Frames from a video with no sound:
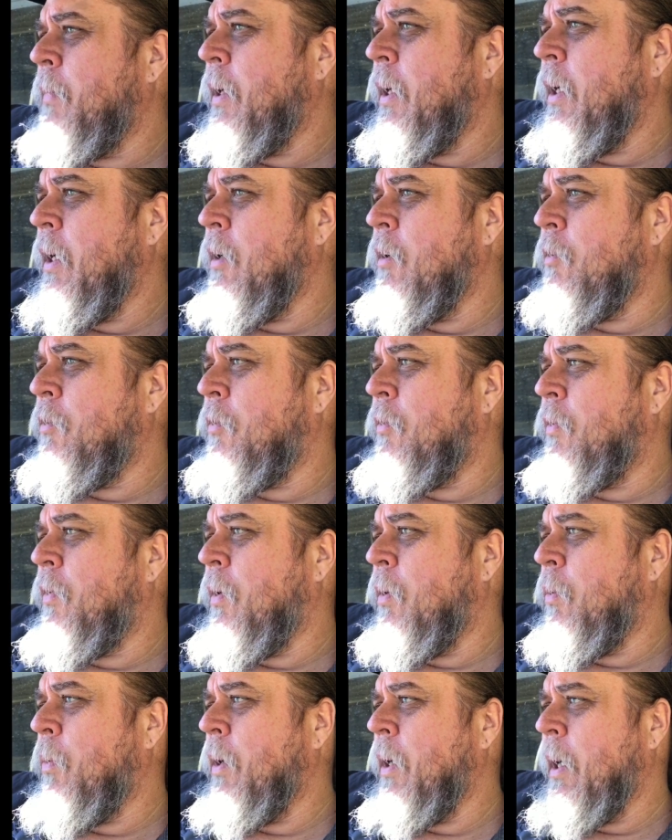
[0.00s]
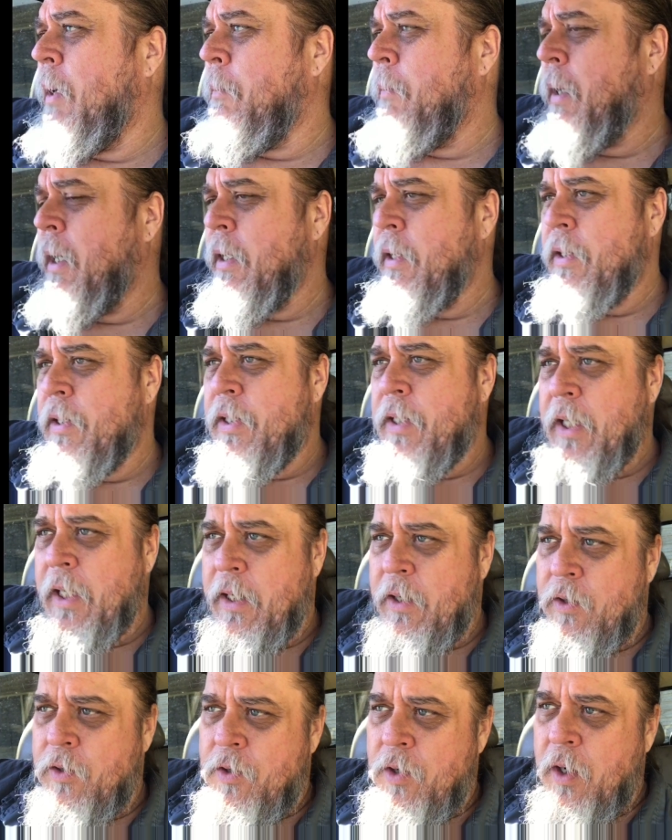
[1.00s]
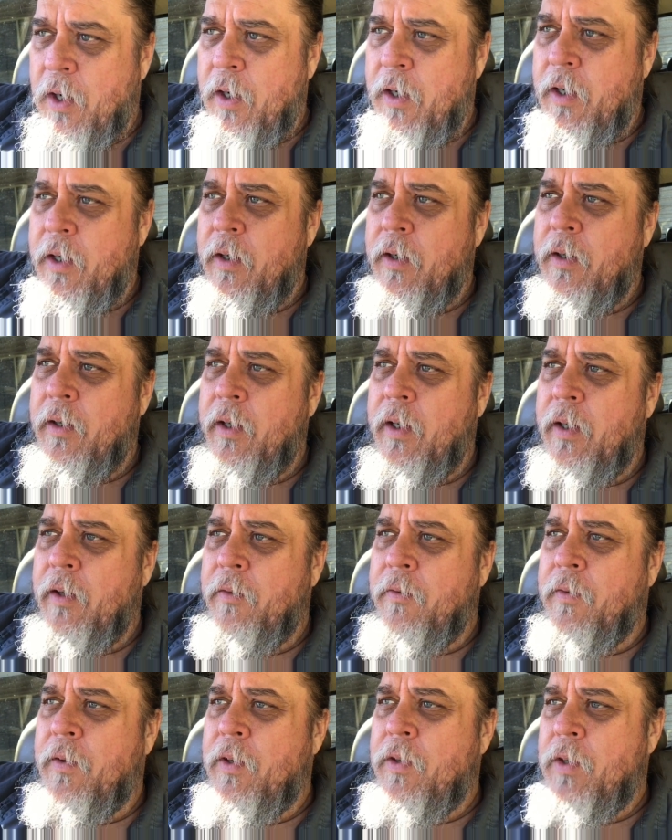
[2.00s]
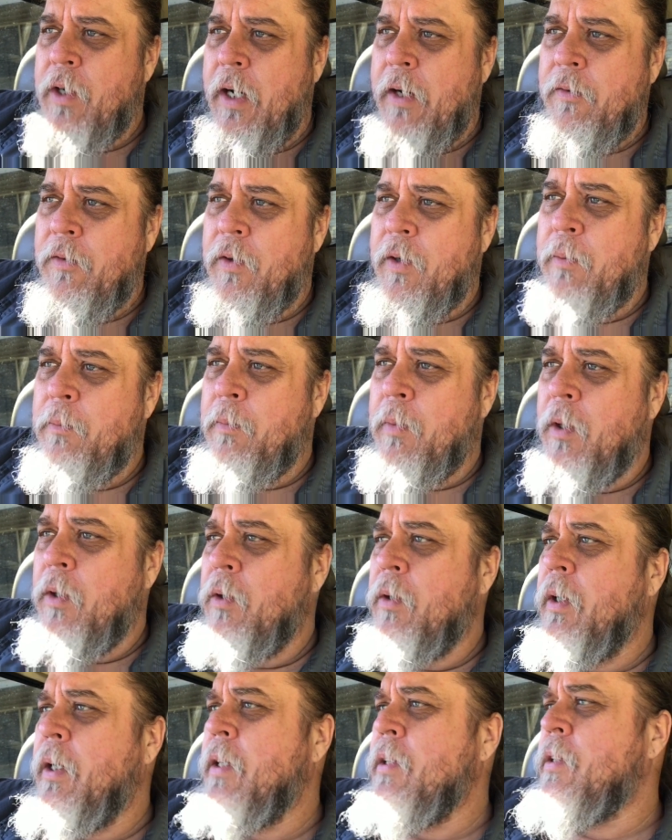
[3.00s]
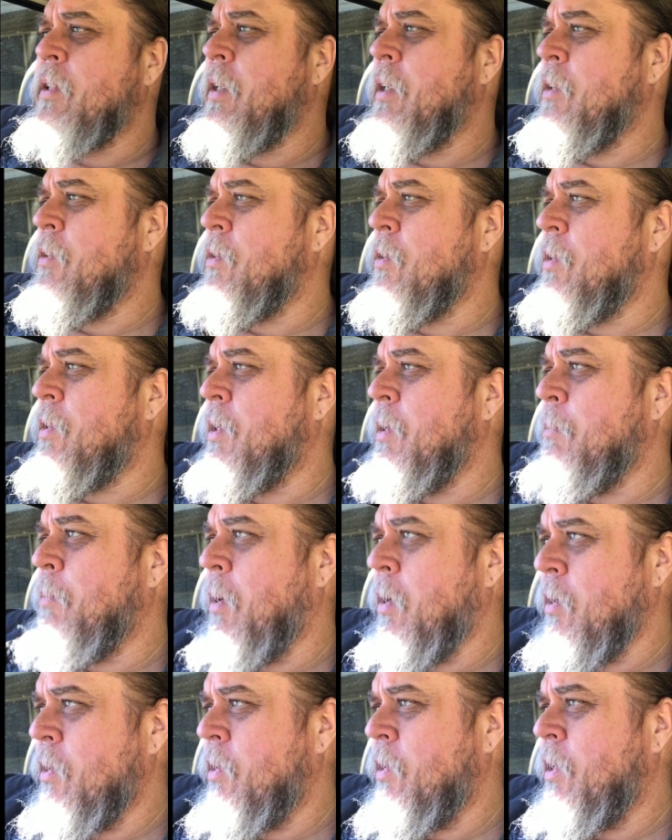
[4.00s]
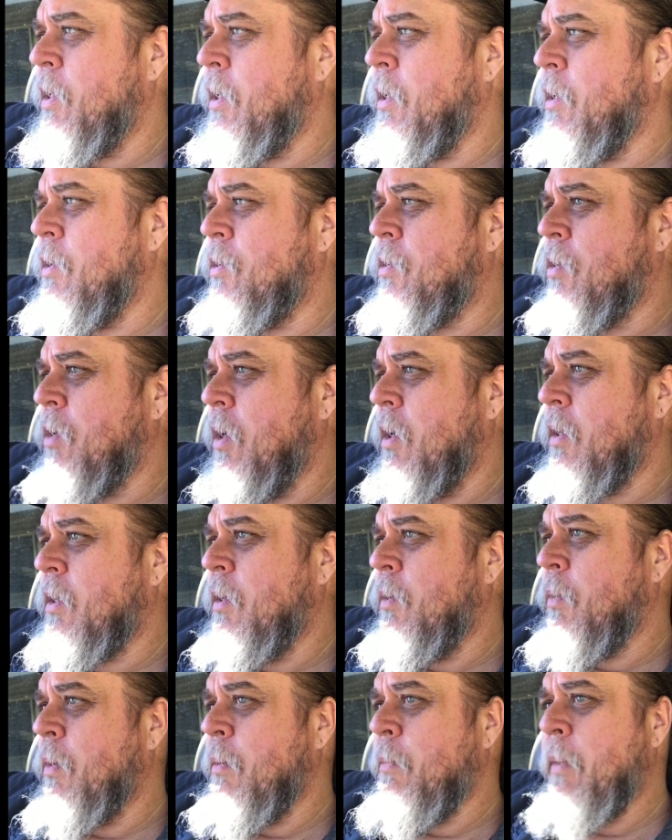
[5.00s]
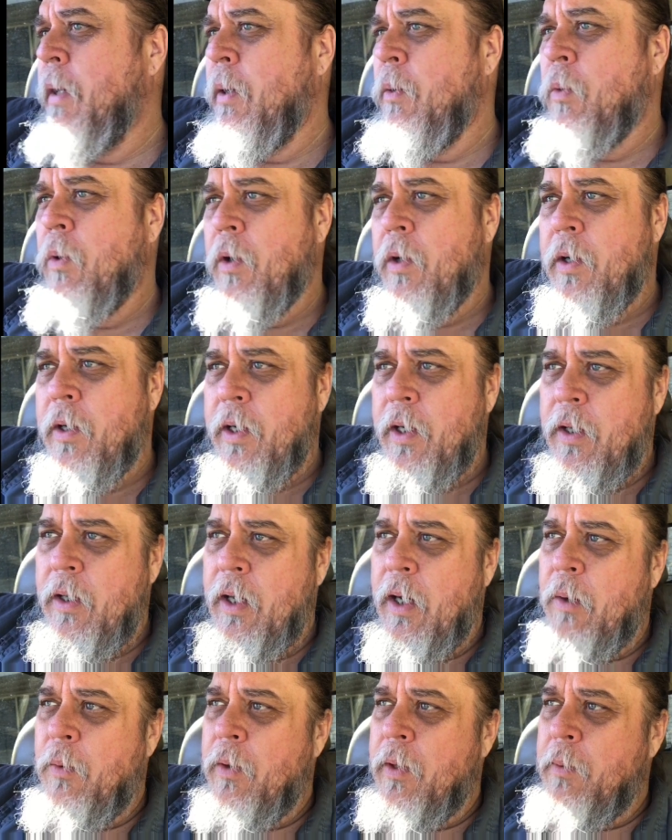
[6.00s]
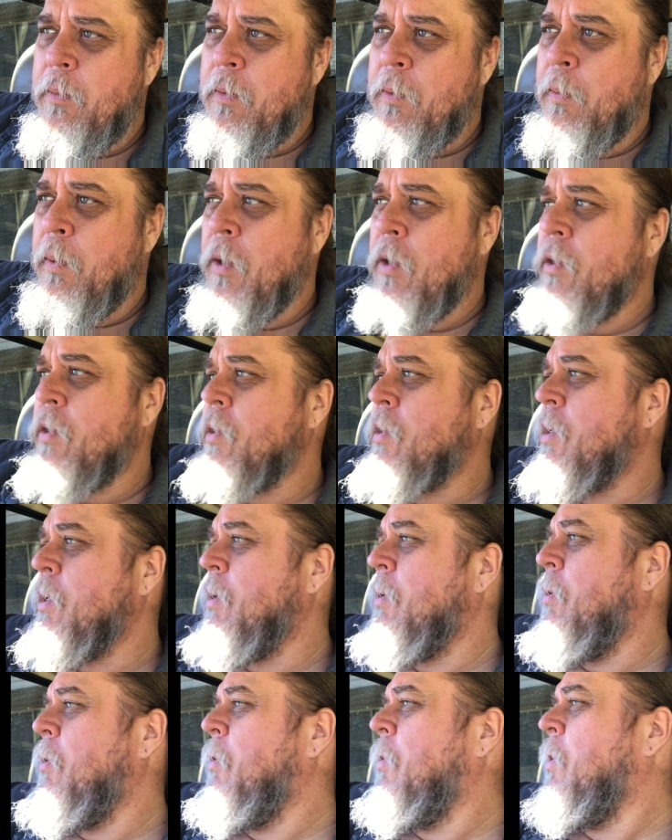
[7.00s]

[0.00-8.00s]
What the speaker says: If when I buy the second truck, if the driver in Blue has an interest in purchasing this truck, then we may work a deal out with him to purchase it.